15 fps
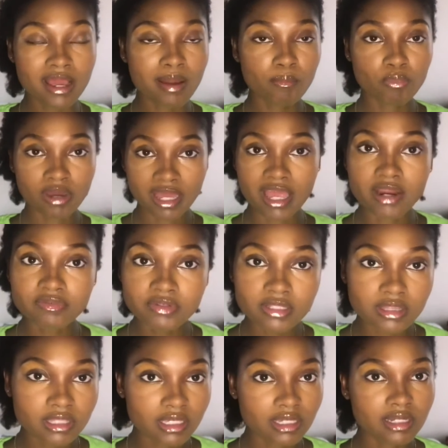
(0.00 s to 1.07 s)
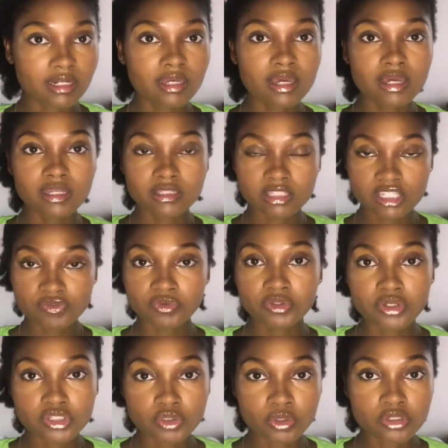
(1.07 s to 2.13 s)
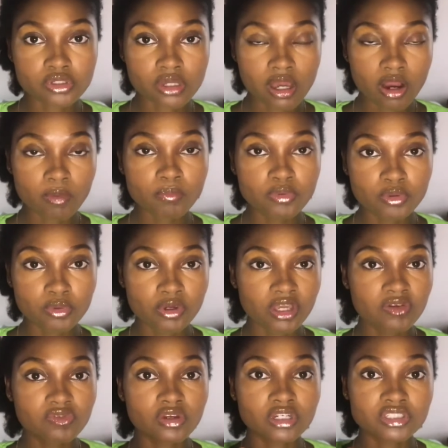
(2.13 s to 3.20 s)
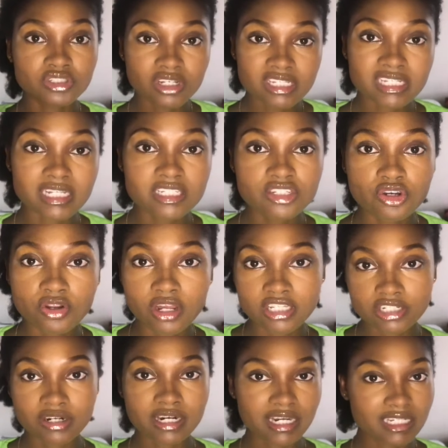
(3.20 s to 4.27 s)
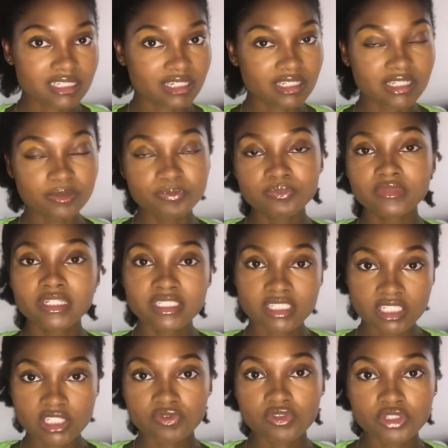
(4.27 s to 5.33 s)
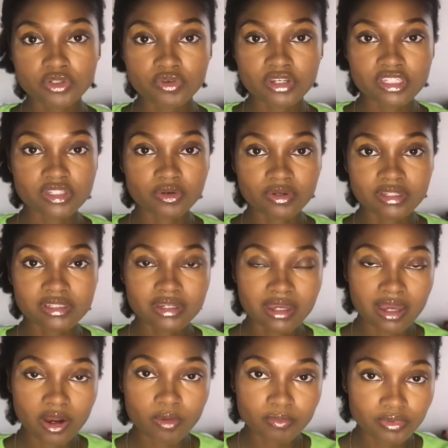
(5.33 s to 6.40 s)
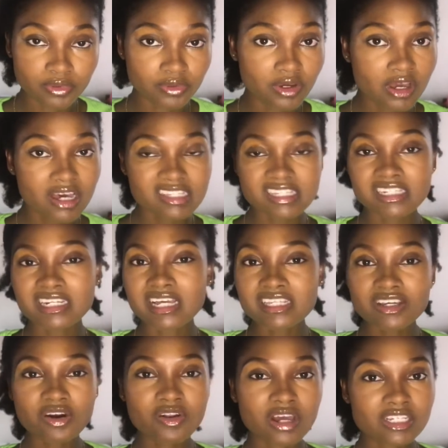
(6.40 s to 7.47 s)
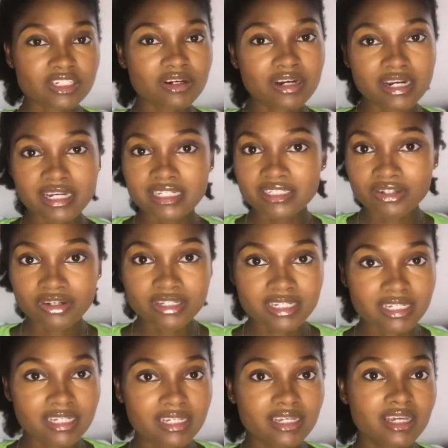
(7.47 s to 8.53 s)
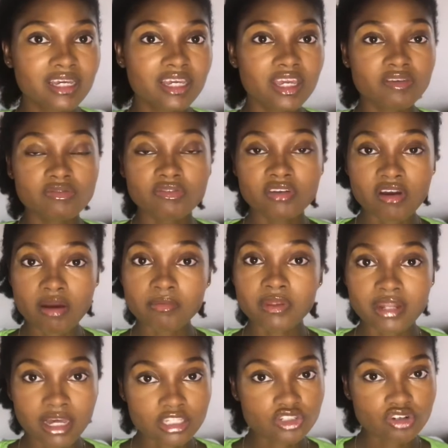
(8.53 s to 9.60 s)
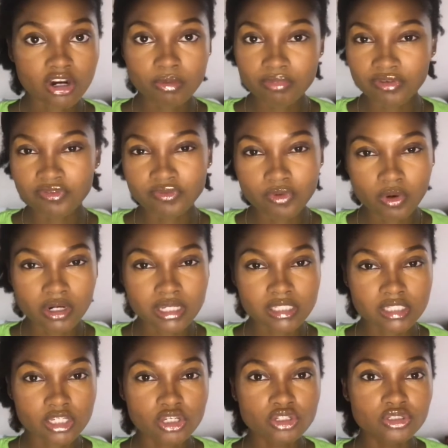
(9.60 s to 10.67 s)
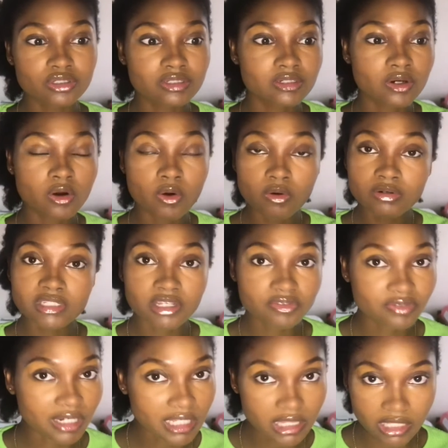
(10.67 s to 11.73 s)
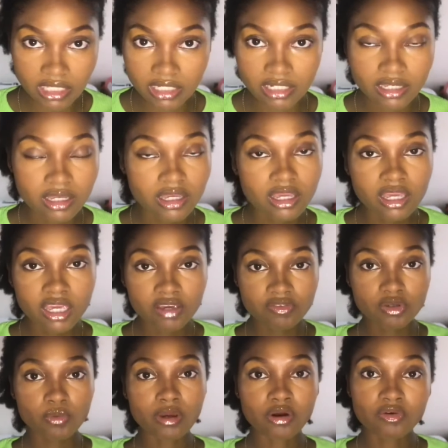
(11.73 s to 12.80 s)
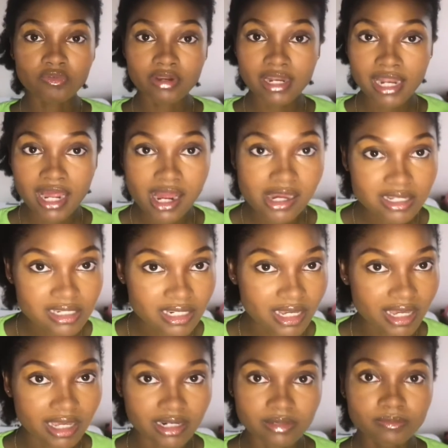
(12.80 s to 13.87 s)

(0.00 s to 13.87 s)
by everything, this video is going to help you. If you're just starting your natural hair journey, this video is going to help you. So starting your natural hair journey, if you've never been natural before, it's a whole different thing. If you were on relaxed hair,